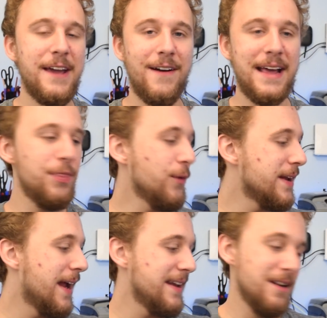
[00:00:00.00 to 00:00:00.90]
The R9
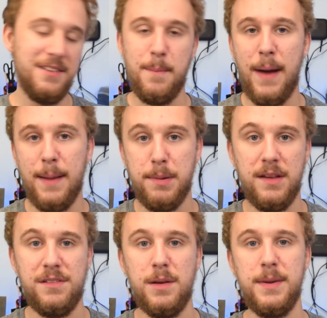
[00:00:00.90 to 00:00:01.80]
390 is in my
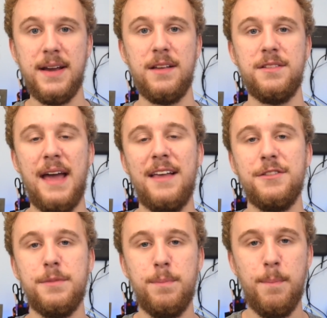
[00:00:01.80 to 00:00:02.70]
PC because
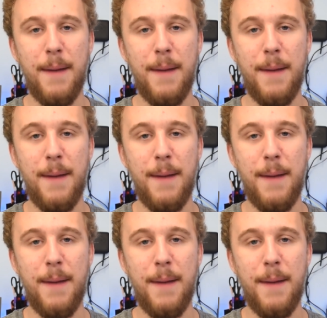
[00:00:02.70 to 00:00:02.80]
as